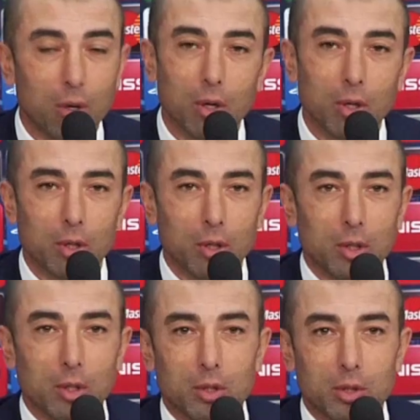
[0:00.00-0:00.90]
Then,
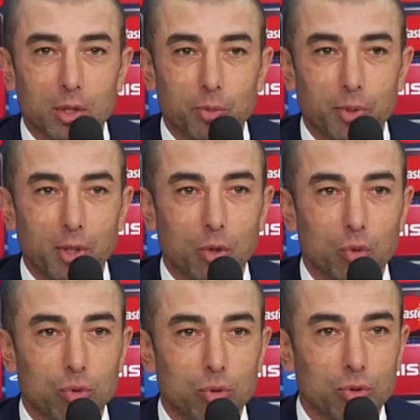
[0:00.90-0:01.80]
after
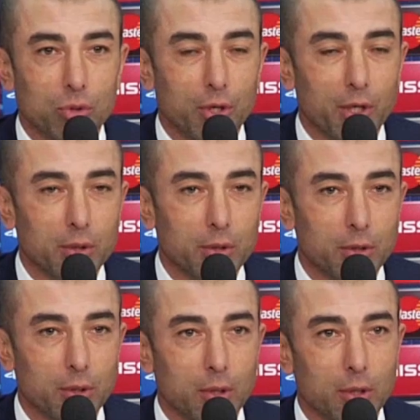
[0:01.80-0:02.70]
3-2, we lost our
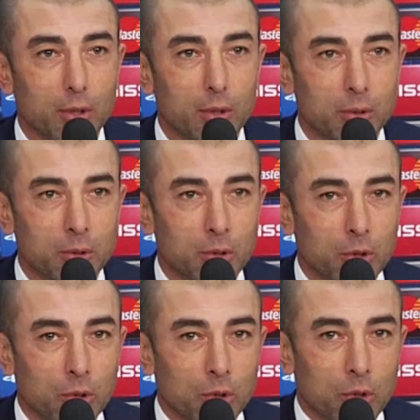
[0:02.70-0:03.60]
consistency a
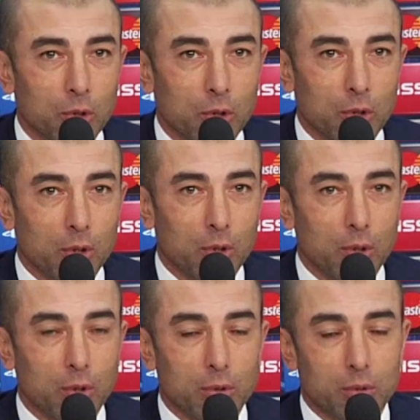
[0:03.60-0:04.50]
bit.
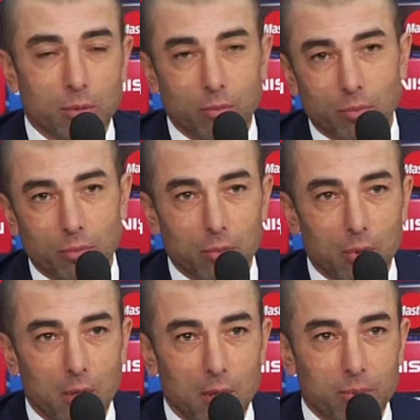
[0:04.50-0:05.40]
Then they
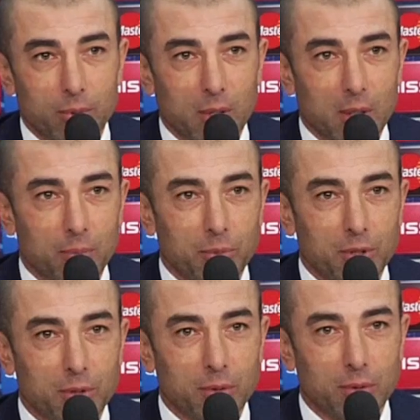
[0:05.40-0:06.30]
drew while we were
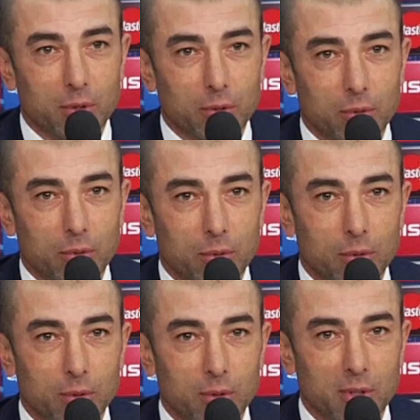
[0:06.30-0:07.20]
defending badly.
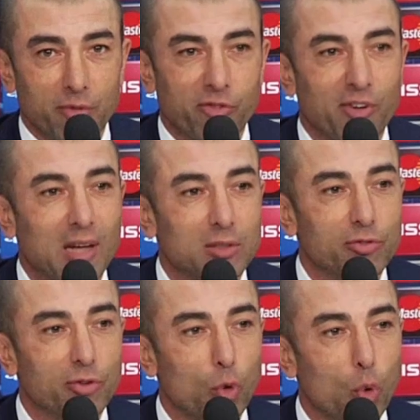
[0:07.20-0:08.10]

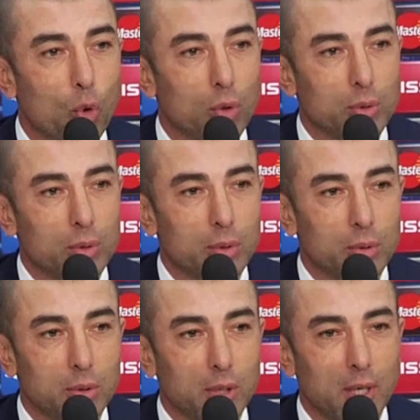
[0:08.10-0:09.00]
We were not
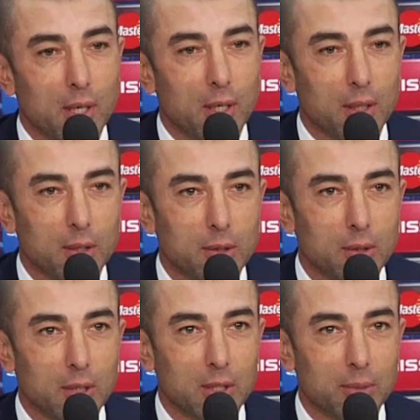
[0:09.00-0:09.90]
organized,
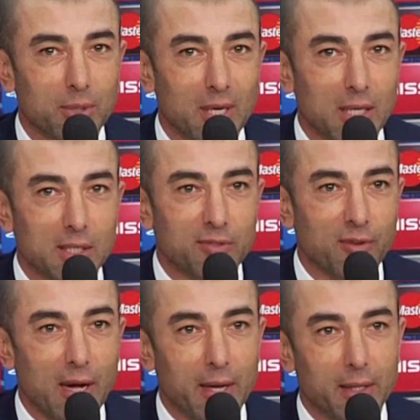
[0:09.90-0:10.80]
but all in all, we
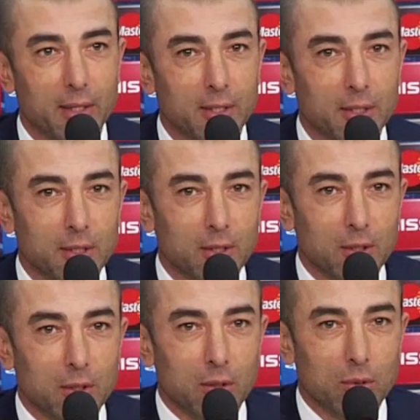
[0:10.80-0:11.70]
are happy.
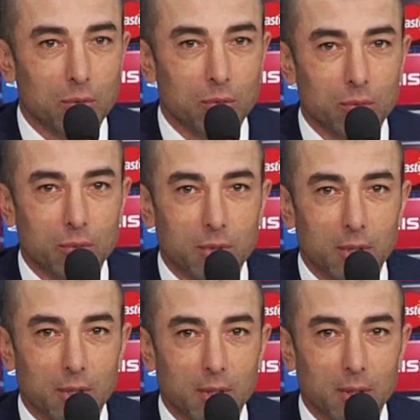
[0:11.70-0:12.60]
It is a
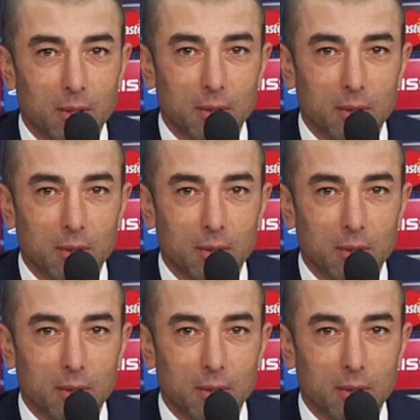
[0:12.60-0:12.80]
victory.